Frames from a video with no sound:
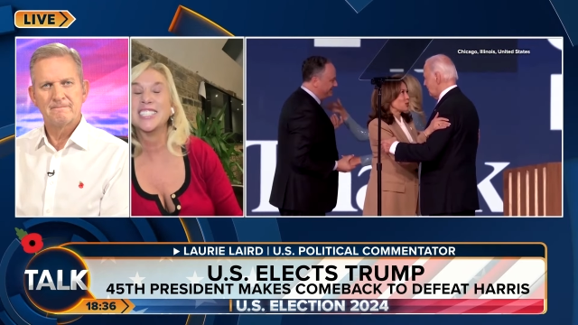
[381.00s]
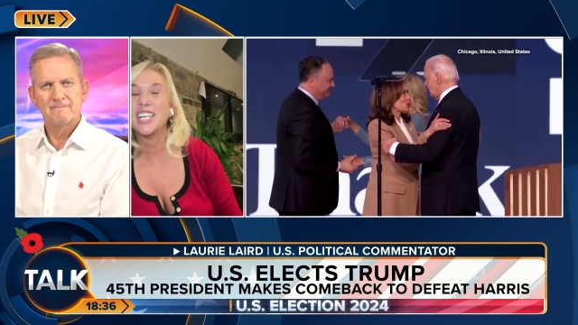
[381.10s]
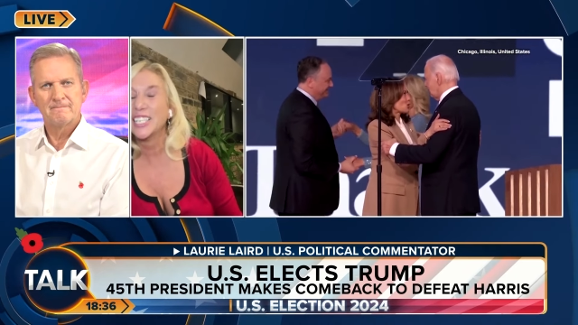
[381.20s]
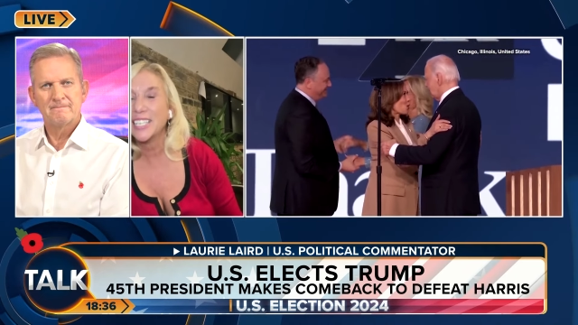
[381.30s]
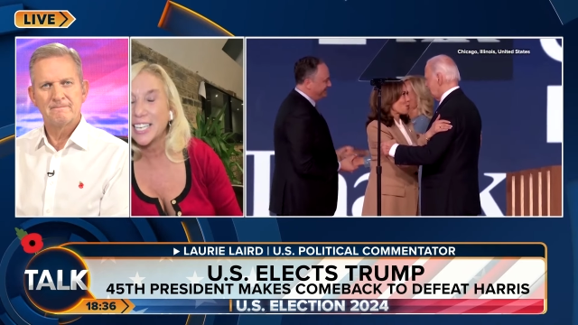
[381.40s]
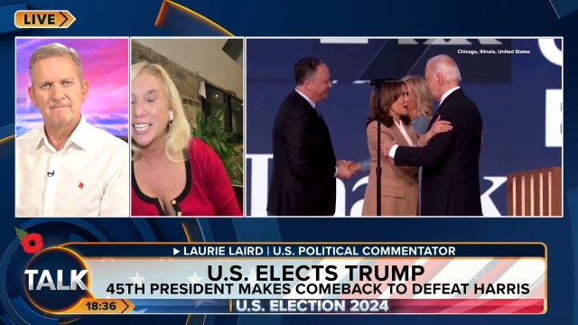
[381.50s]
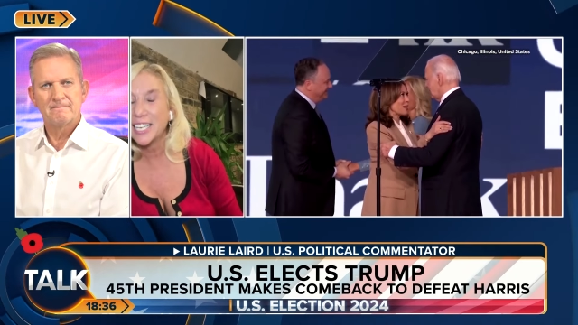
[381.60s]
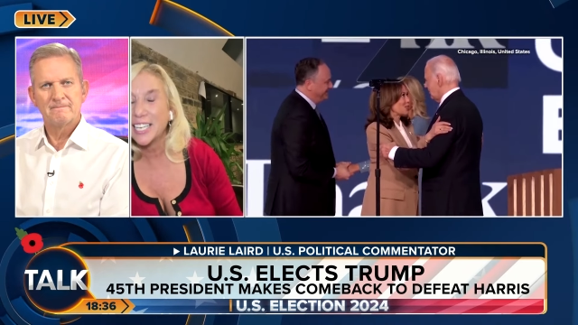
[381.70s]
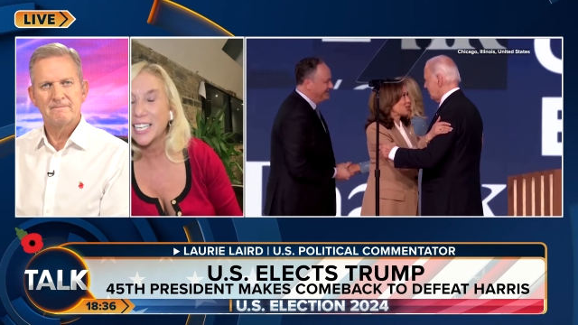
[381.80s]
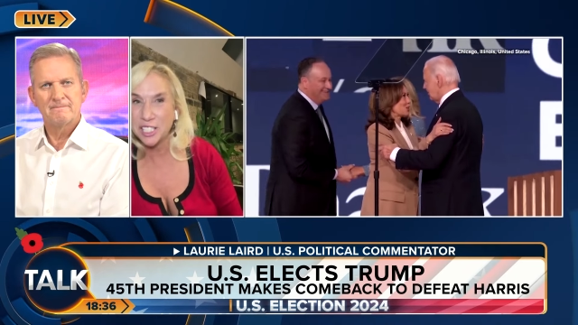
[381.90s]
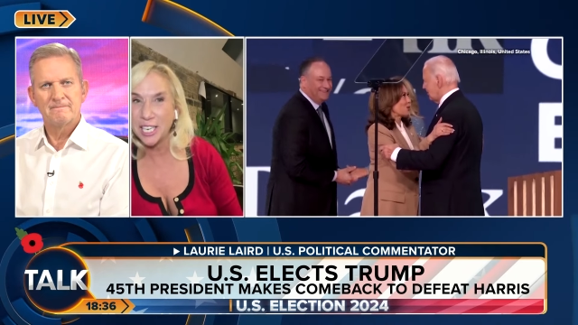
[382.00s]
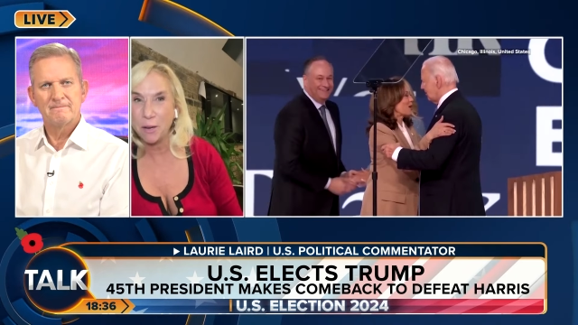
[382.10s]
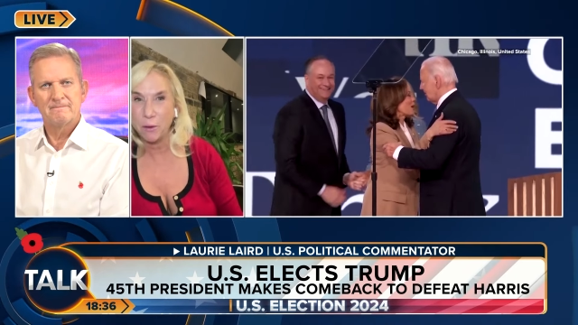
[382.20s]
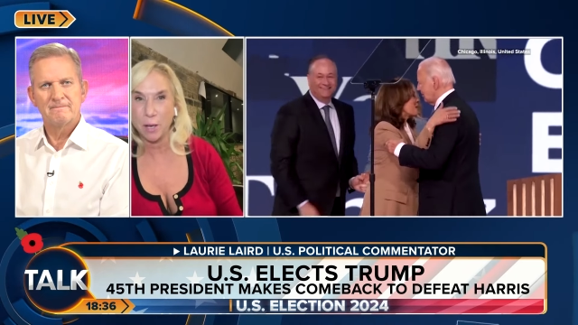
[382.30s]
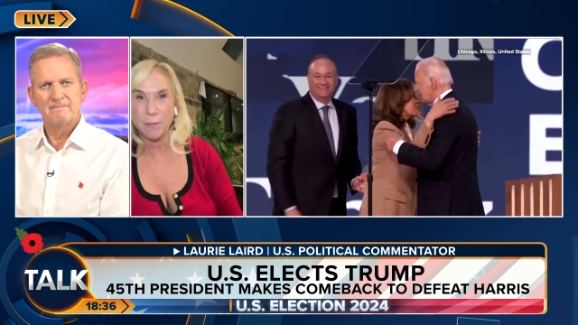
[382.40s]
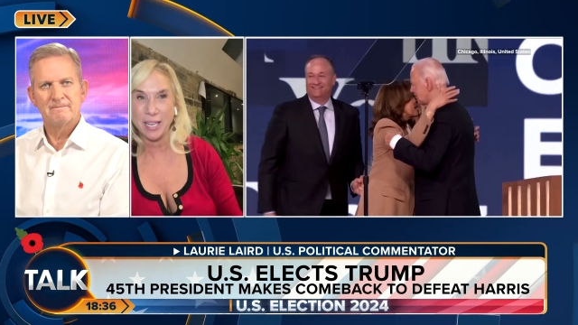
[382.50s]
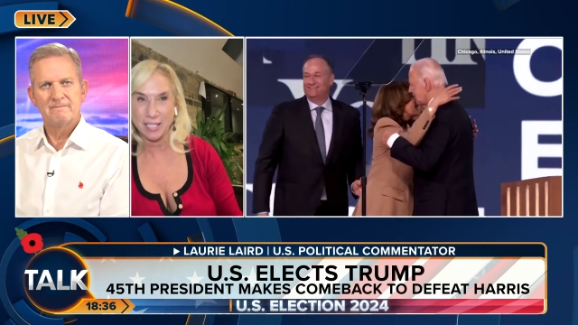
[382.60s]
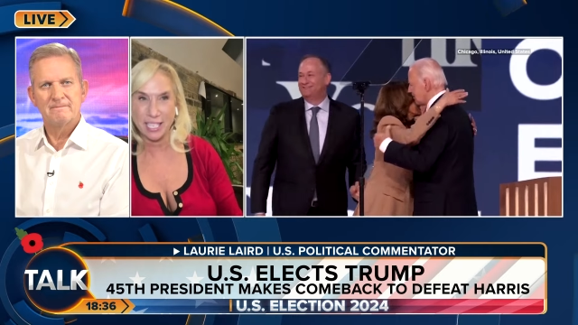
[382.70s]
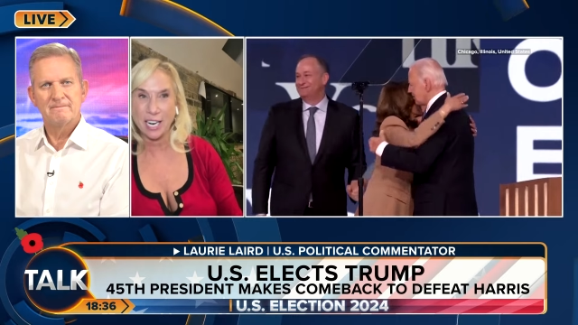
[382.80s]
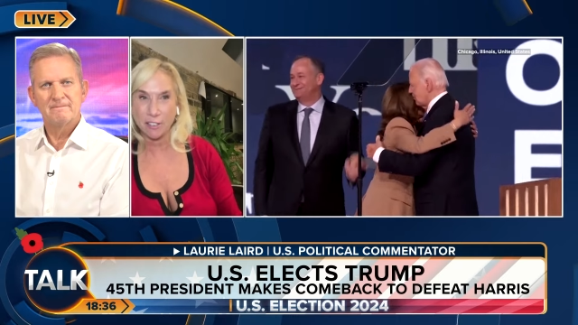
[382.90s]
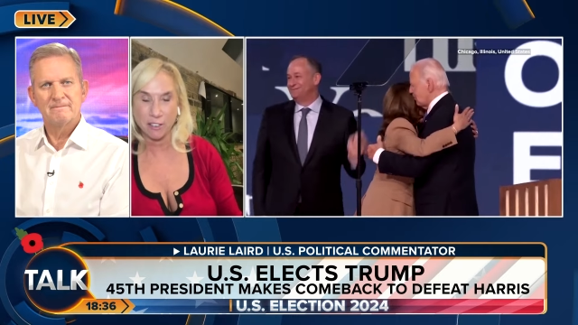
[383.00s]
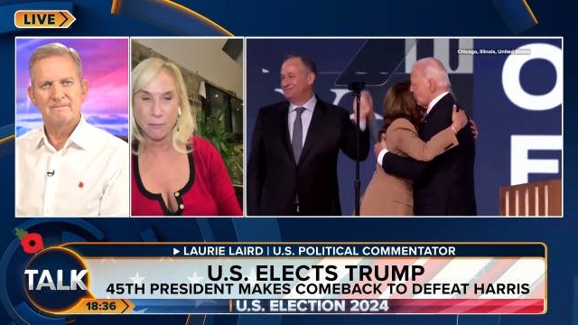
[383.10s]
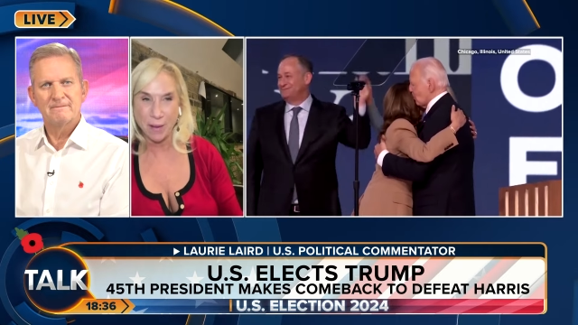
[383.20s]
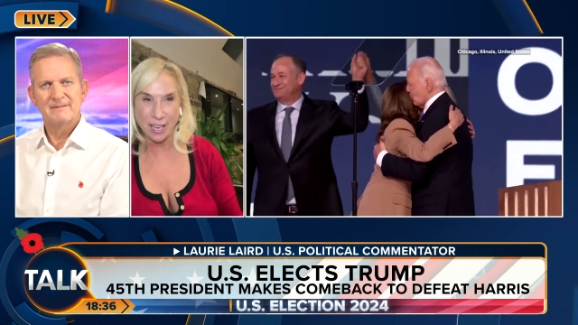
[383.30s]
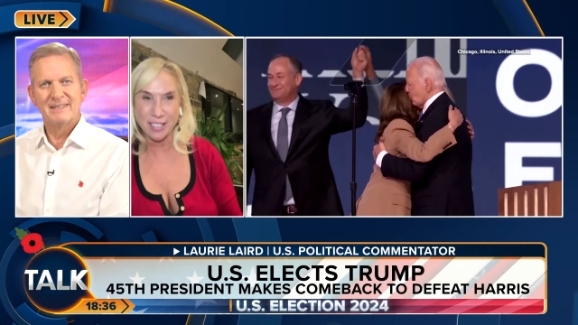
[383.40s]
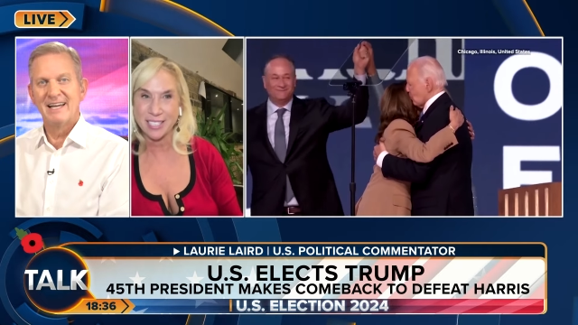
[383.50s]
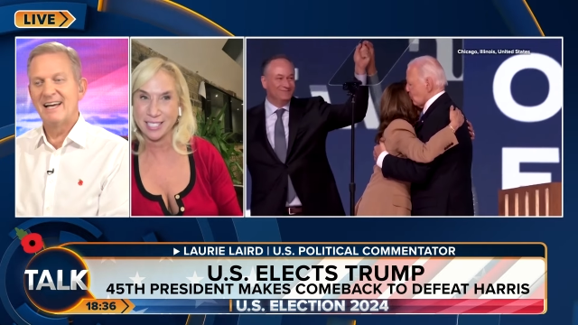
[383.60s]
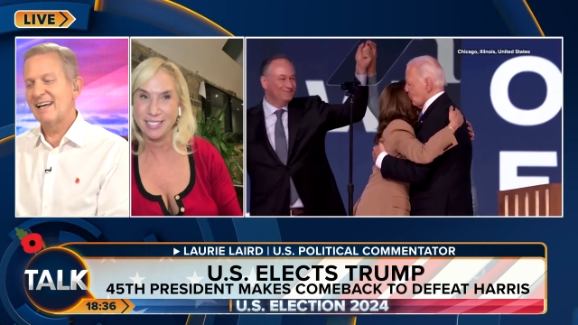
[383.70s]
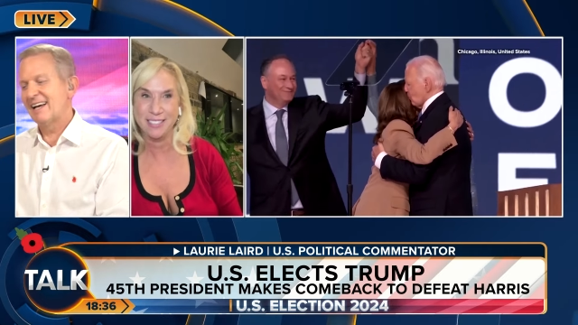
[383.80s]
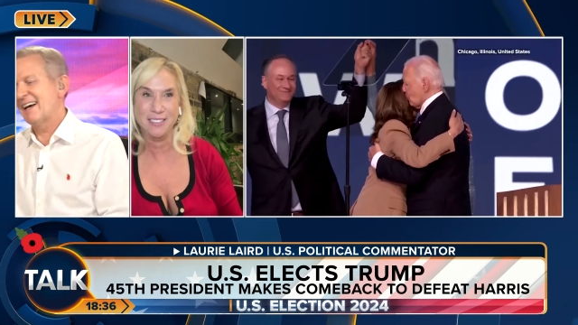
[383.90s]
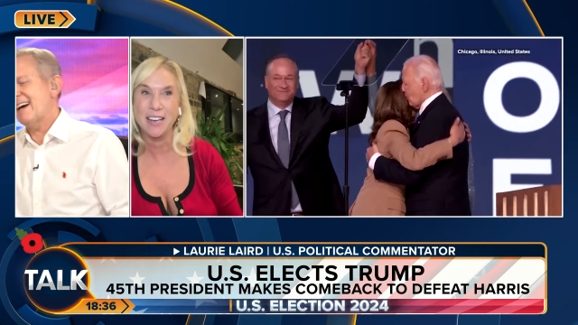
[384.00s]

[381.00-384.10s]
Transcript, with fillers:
Speaker 1: Uh, let's talk next week, shall we, about Tariff Man? Because